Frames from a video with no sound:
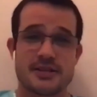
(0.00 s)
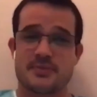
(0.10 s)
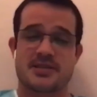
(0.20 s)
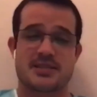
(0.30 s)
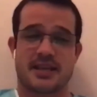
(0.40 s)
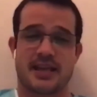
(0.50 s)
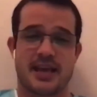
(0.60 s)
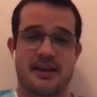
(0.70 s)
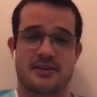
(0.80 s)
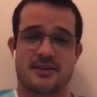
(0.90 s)
as I can
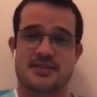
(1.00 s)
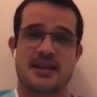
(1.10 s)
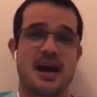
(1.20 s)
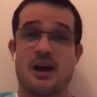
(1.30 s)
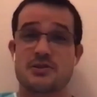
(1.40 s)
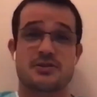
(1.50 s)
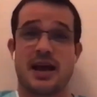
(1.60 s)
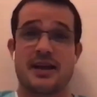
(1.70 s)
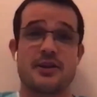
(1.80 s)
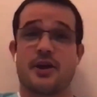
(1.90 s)
because now I didn't
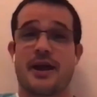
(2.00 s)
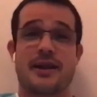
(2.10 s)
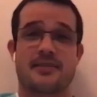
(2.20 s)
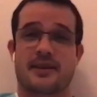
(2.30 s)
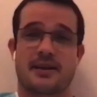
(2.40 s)
know anything.